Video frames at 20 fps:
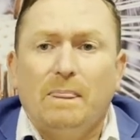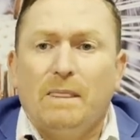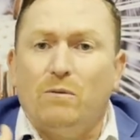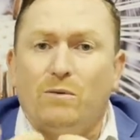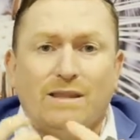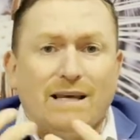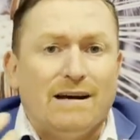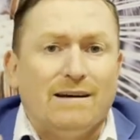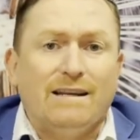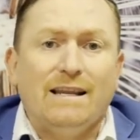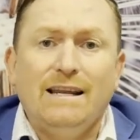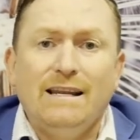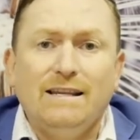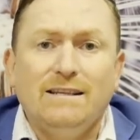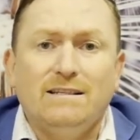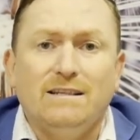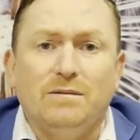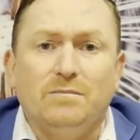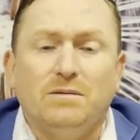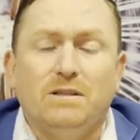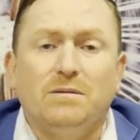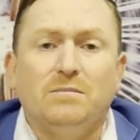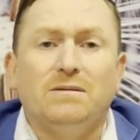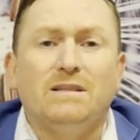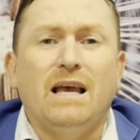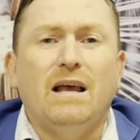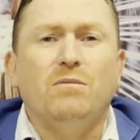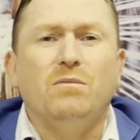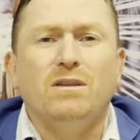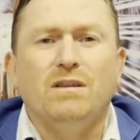without any symptoms
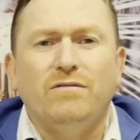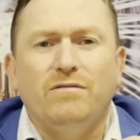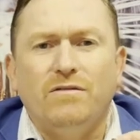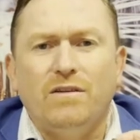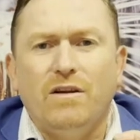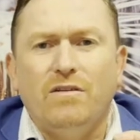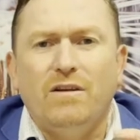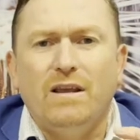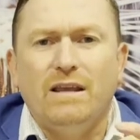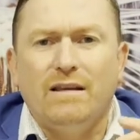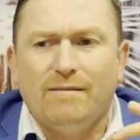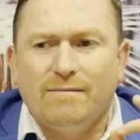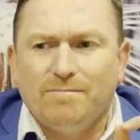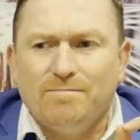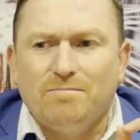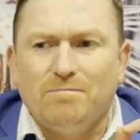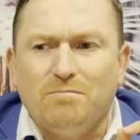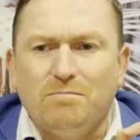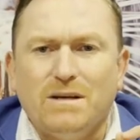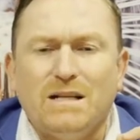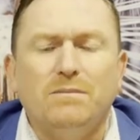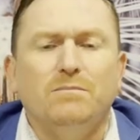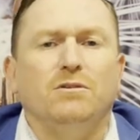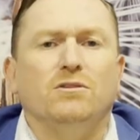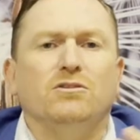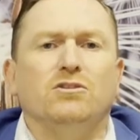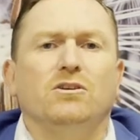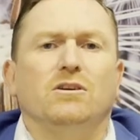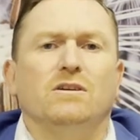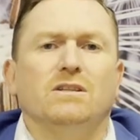and with a very
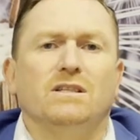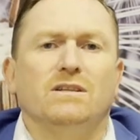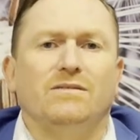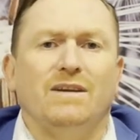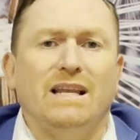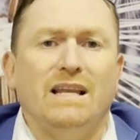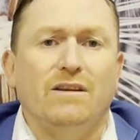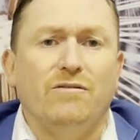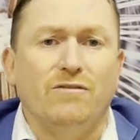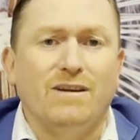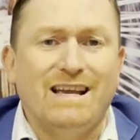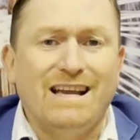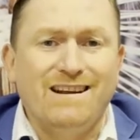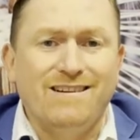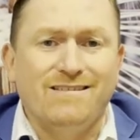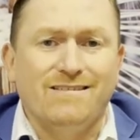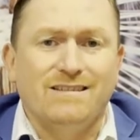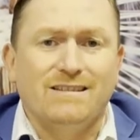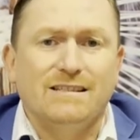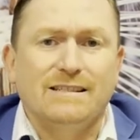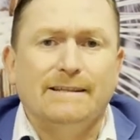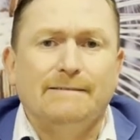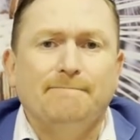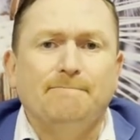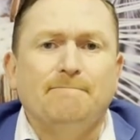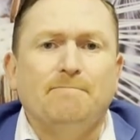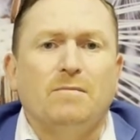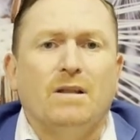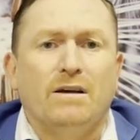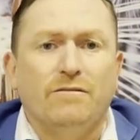minimal chance of any recurrence.
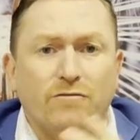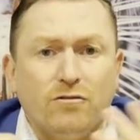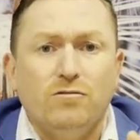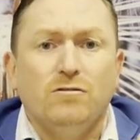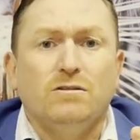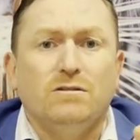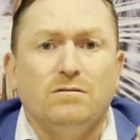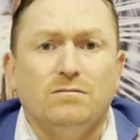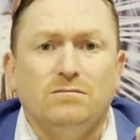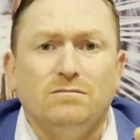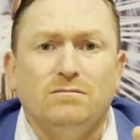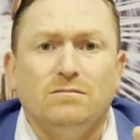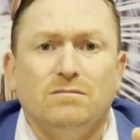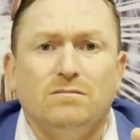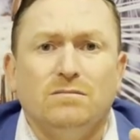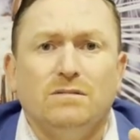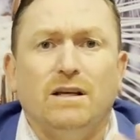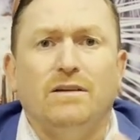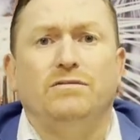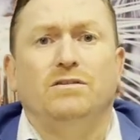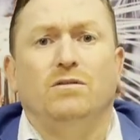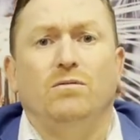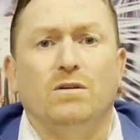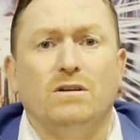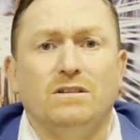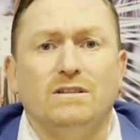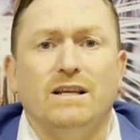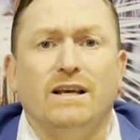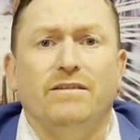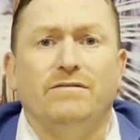Of course, if she
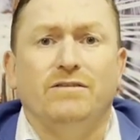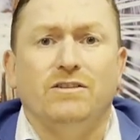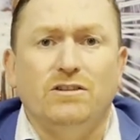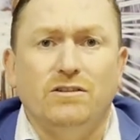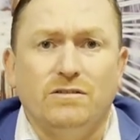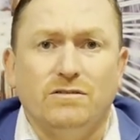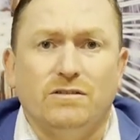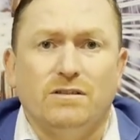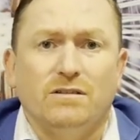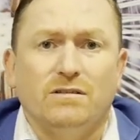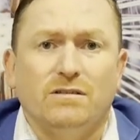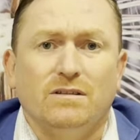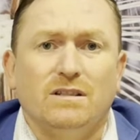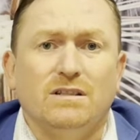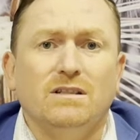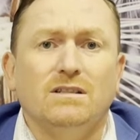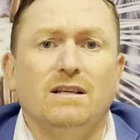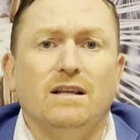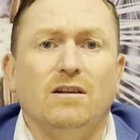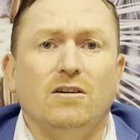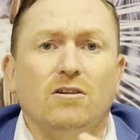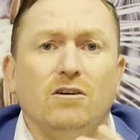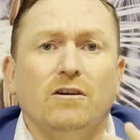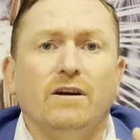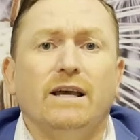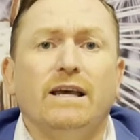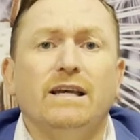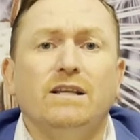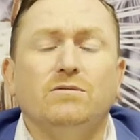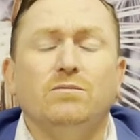wants to have children, this is at
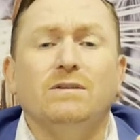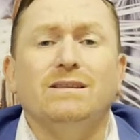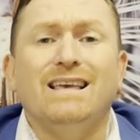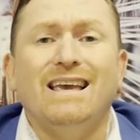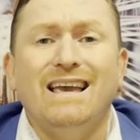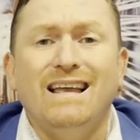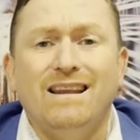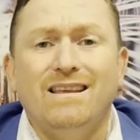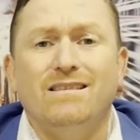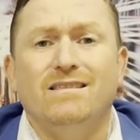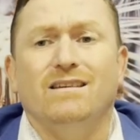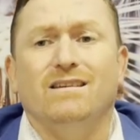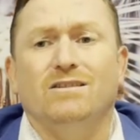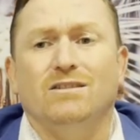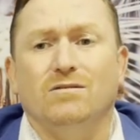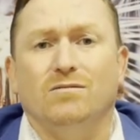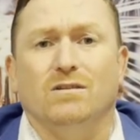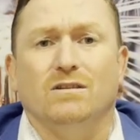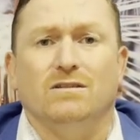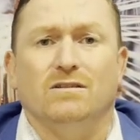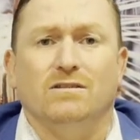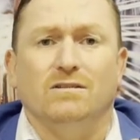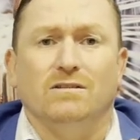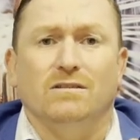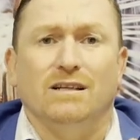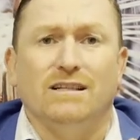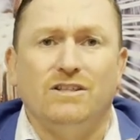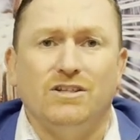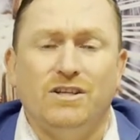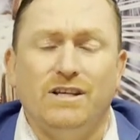loggerheads with anything she wants to
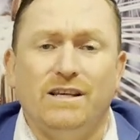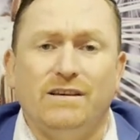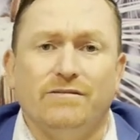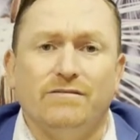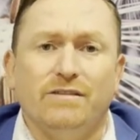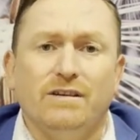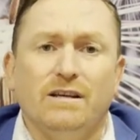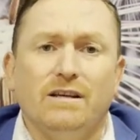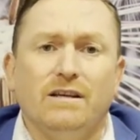achieve.